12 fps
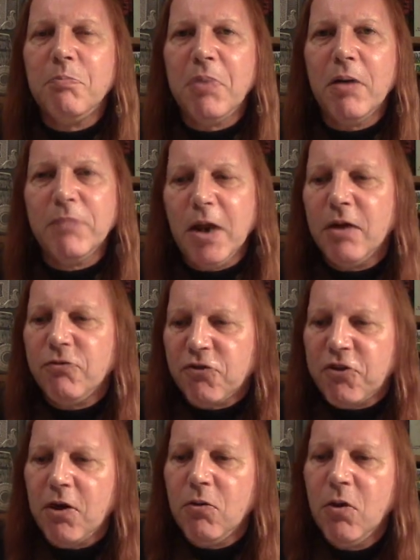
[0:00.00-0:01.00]
but you know,
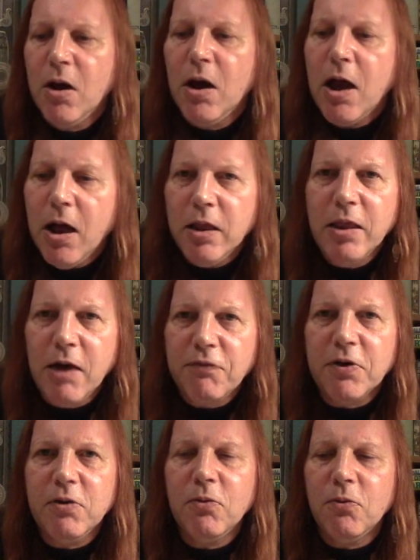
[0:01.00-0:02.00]
still a
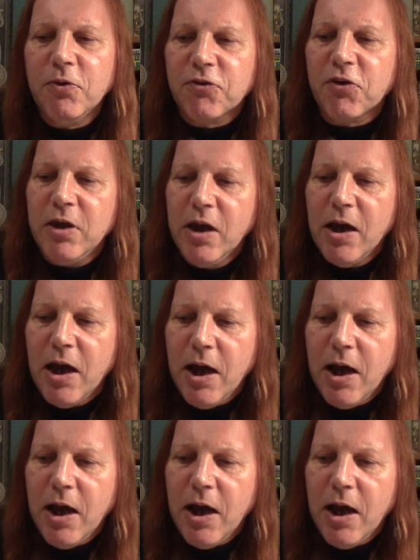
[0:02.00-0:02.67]
lovely whisky.